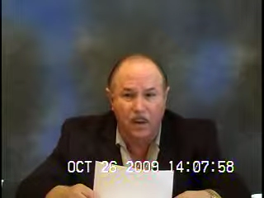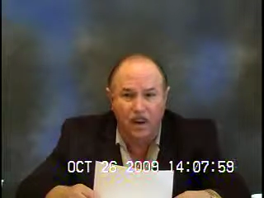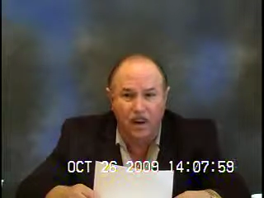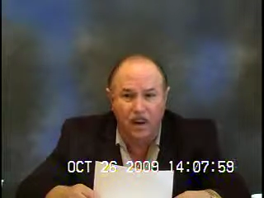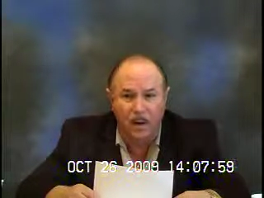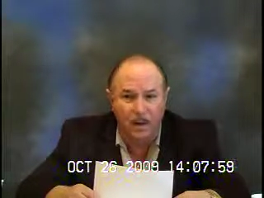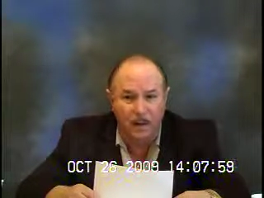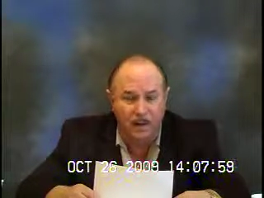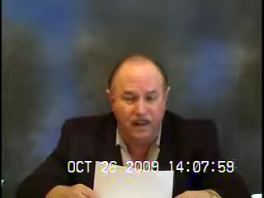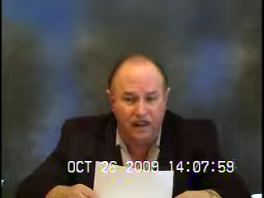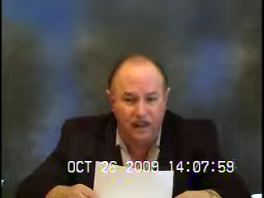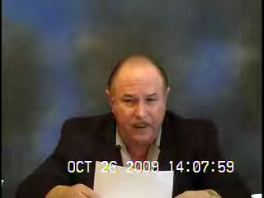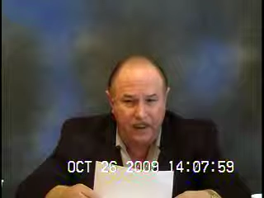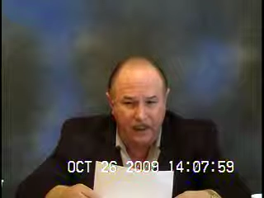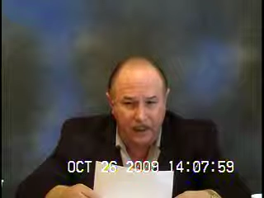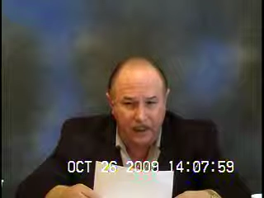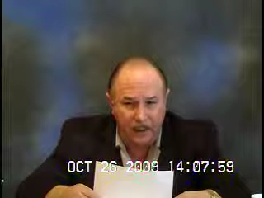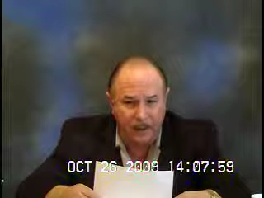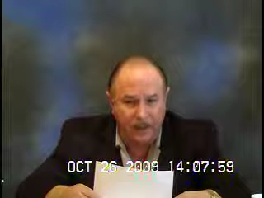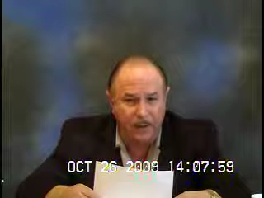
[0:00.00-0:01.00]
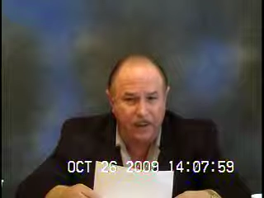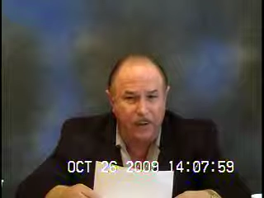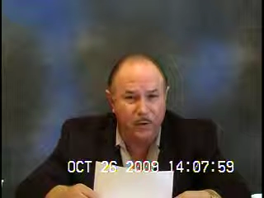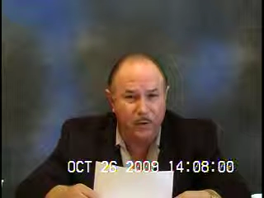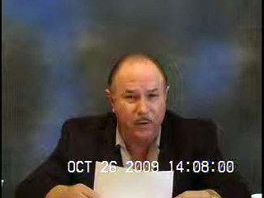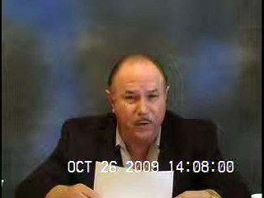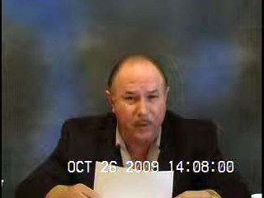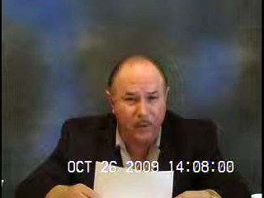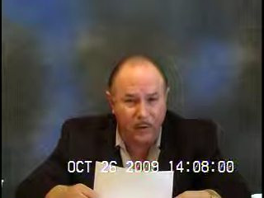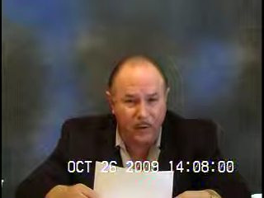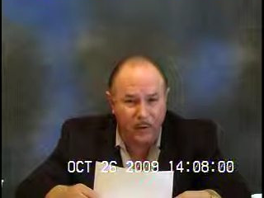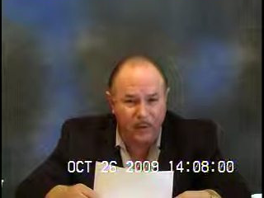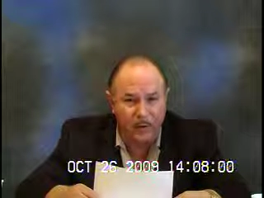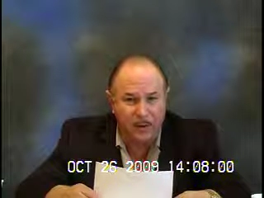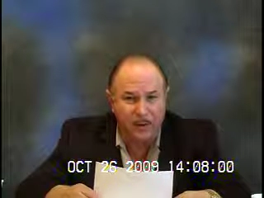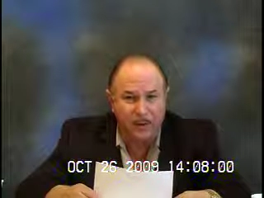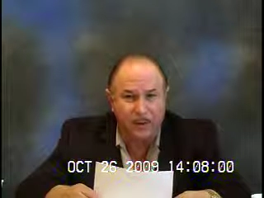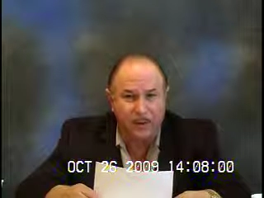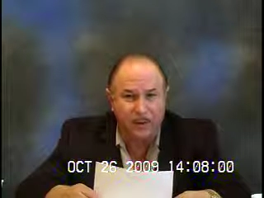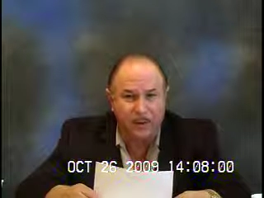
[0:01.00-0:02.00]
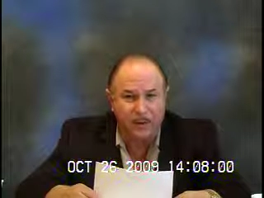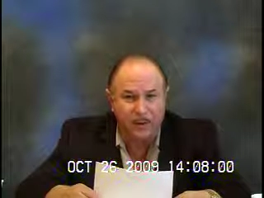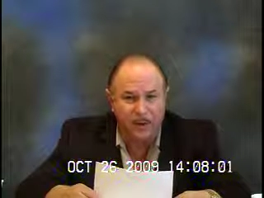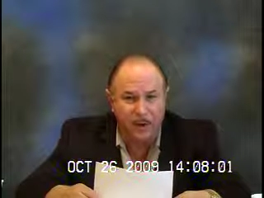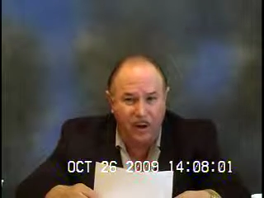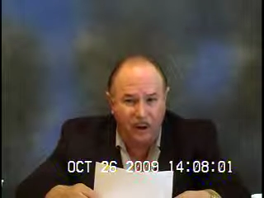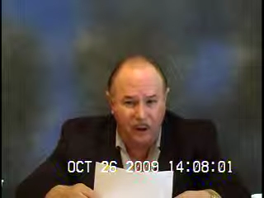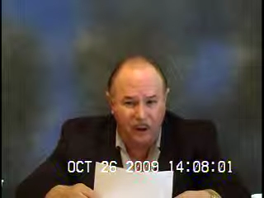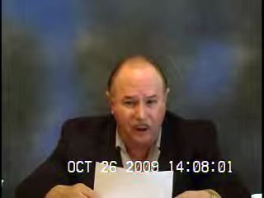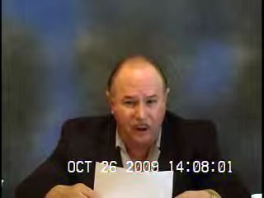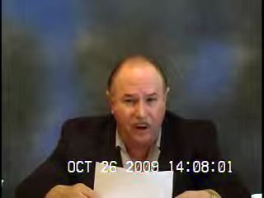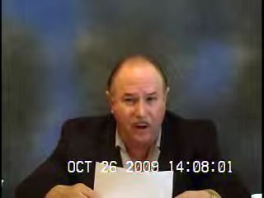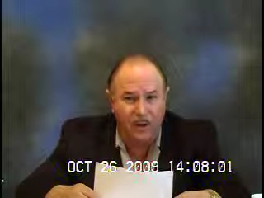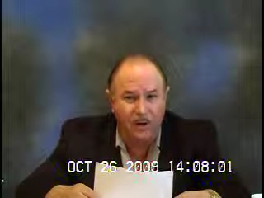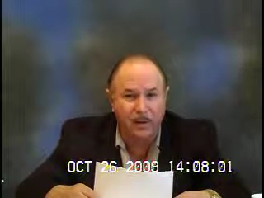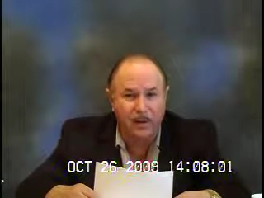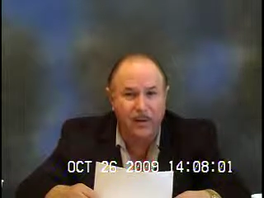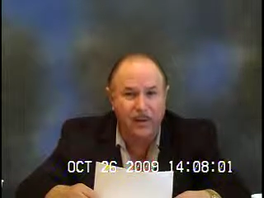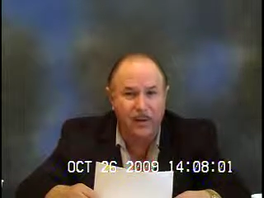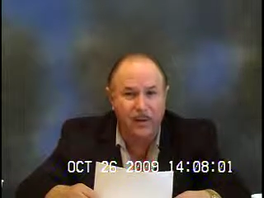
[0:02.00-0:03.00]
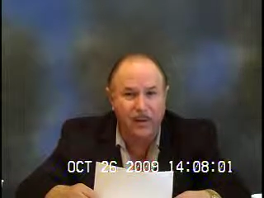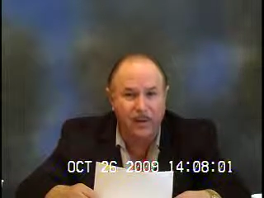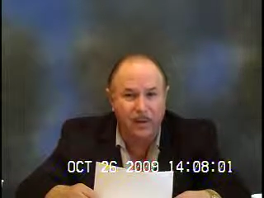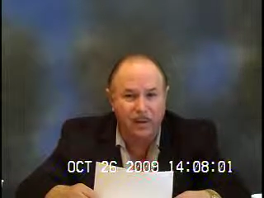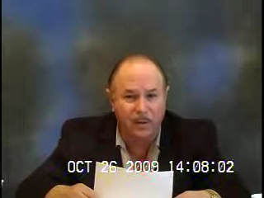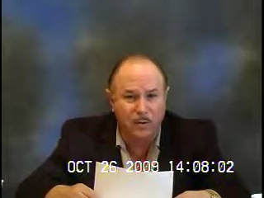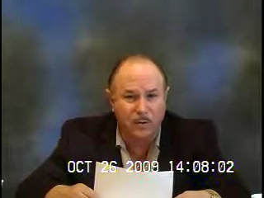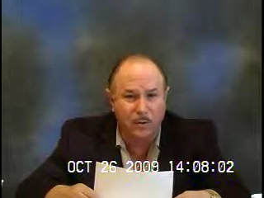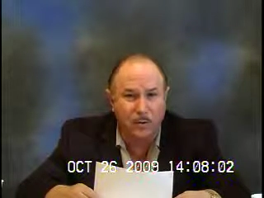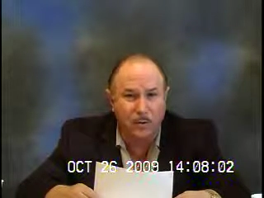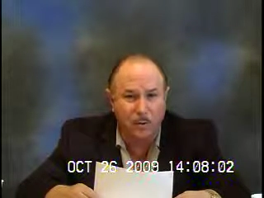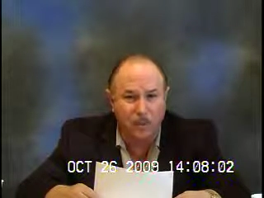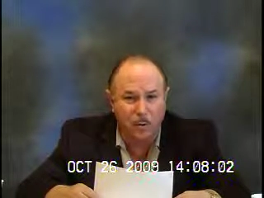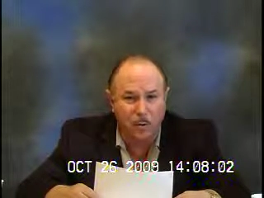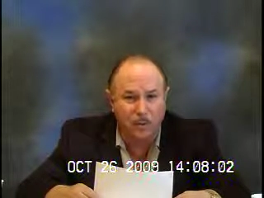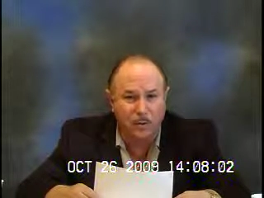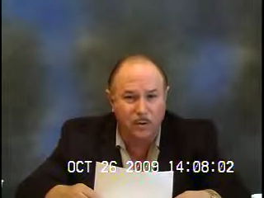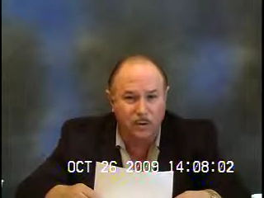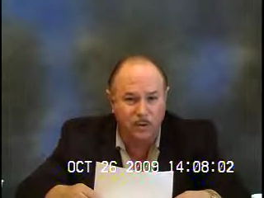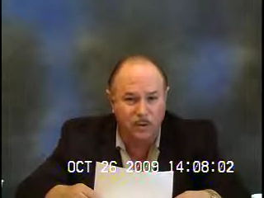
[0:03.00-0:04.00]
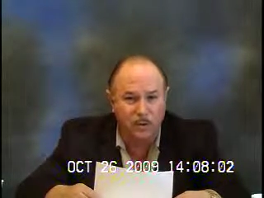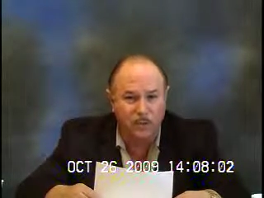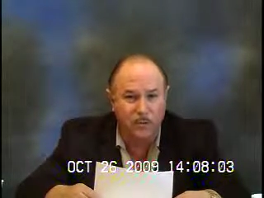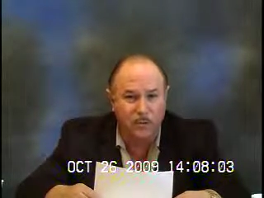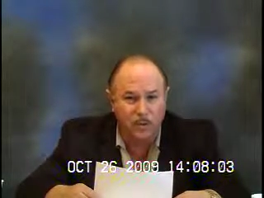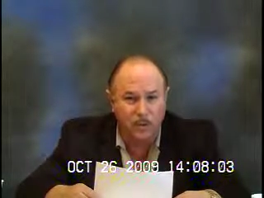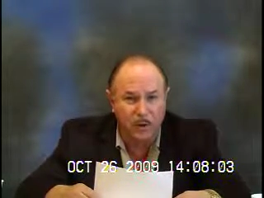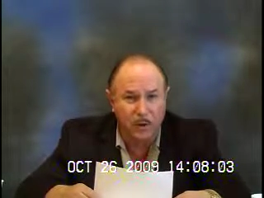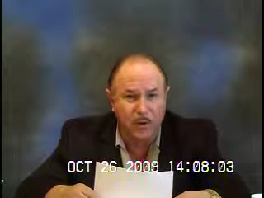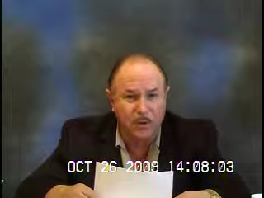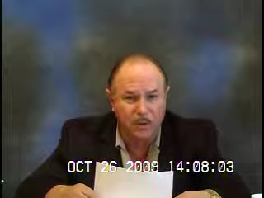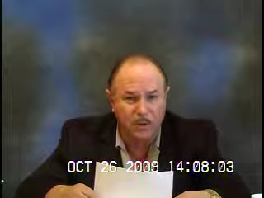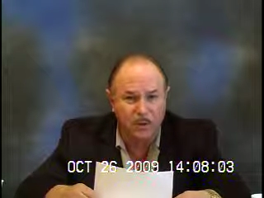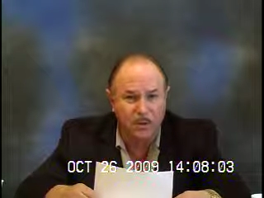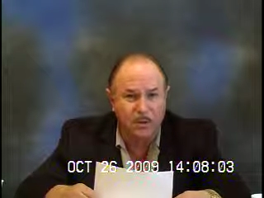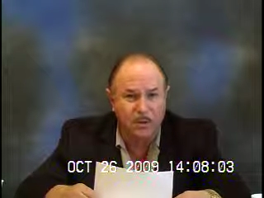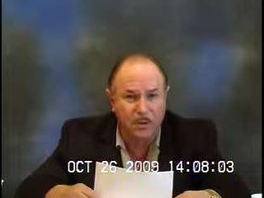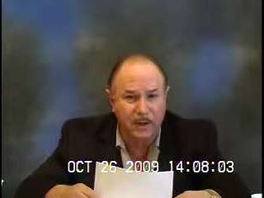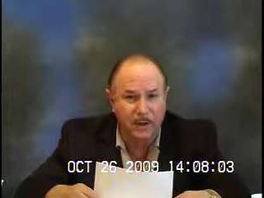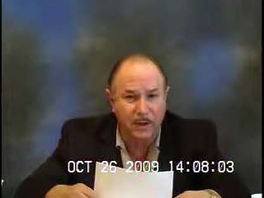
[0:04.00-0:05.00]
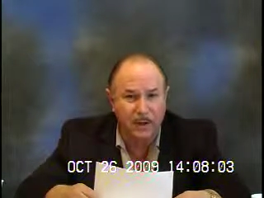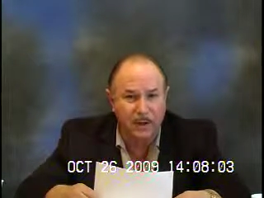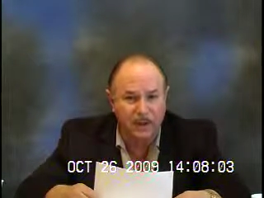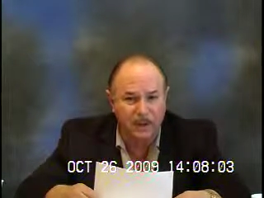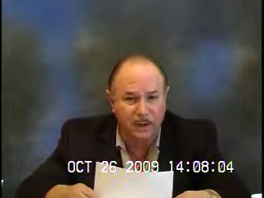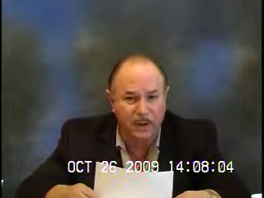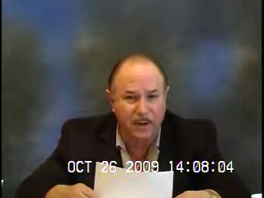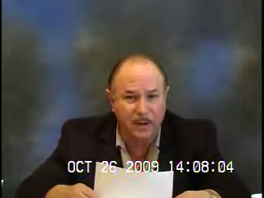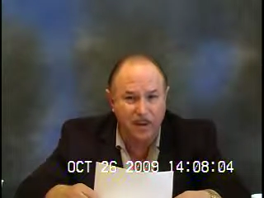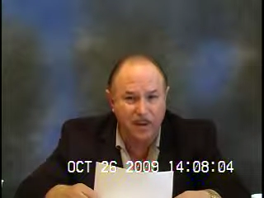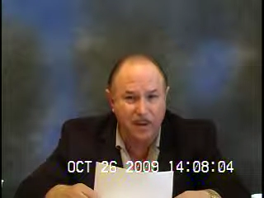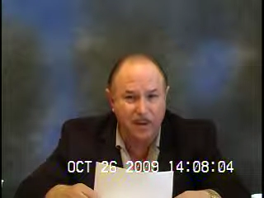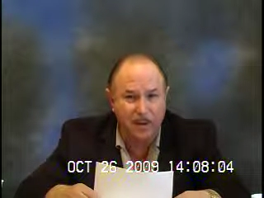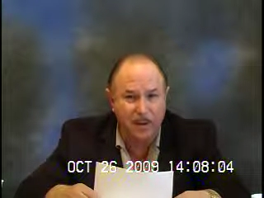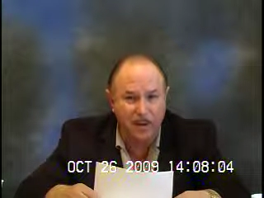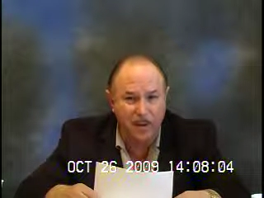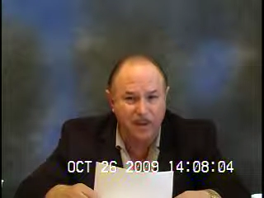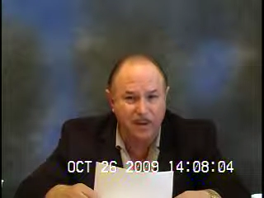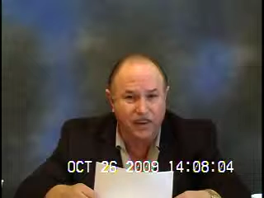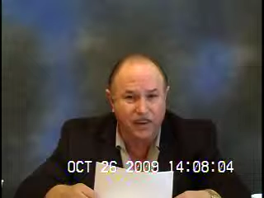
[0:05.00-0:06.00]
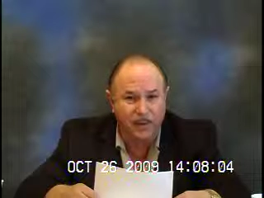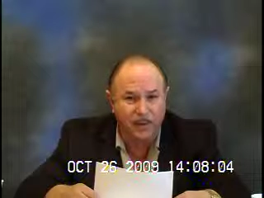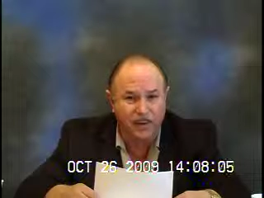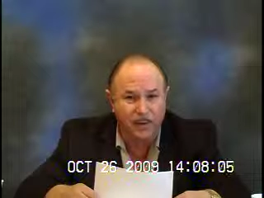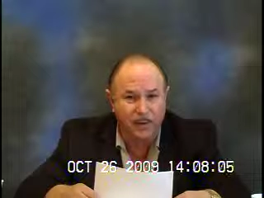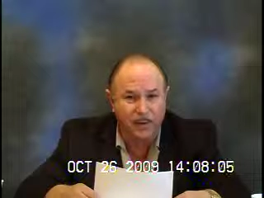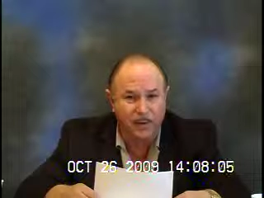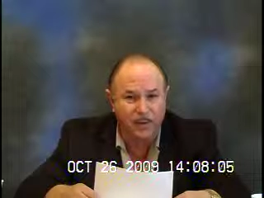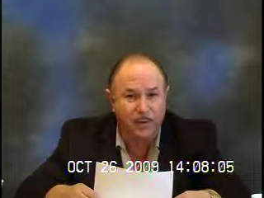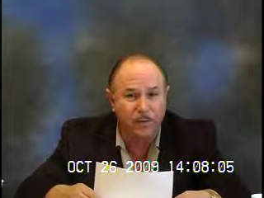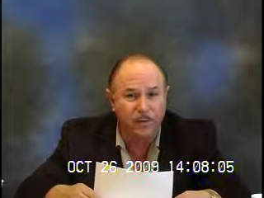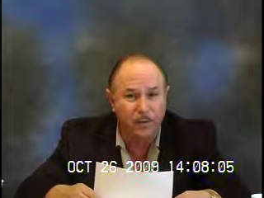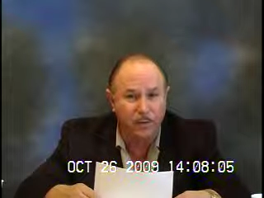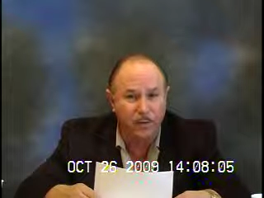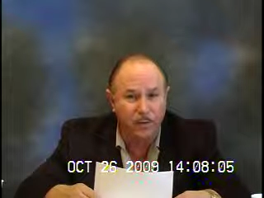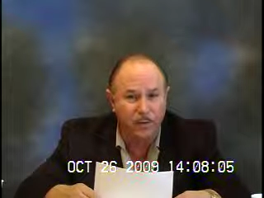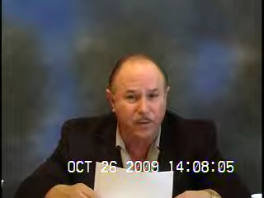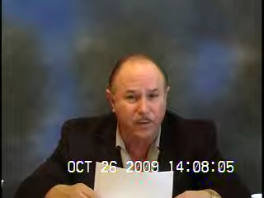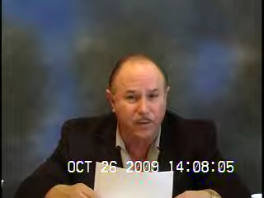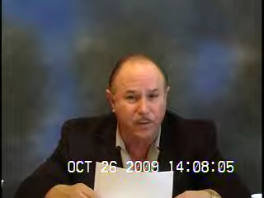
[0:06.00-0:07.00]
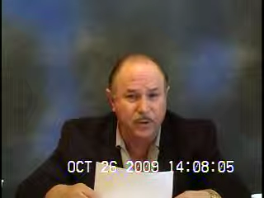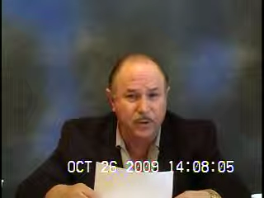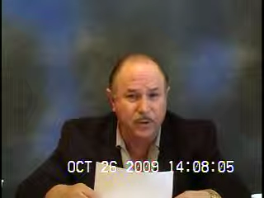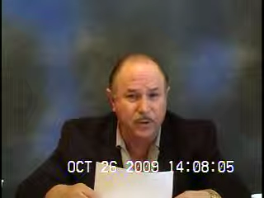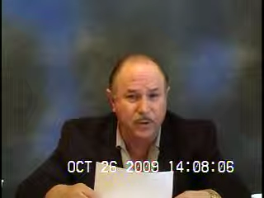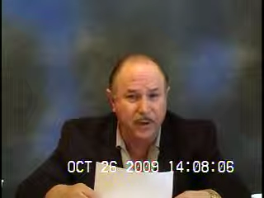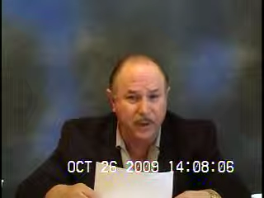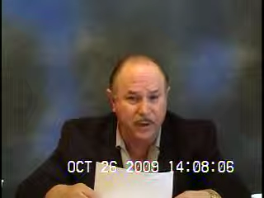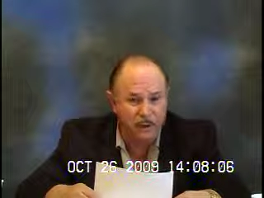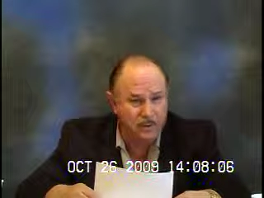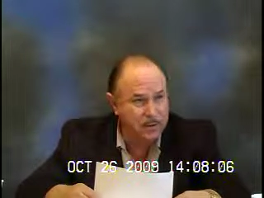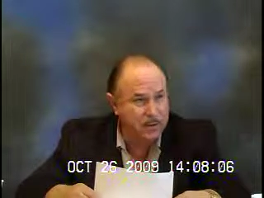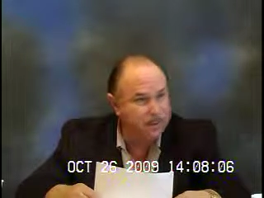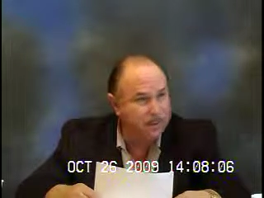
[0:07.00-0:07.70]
He did an interview about it and talked about it and also wore some clothes that had ZMA on them for a photo shoot, yes.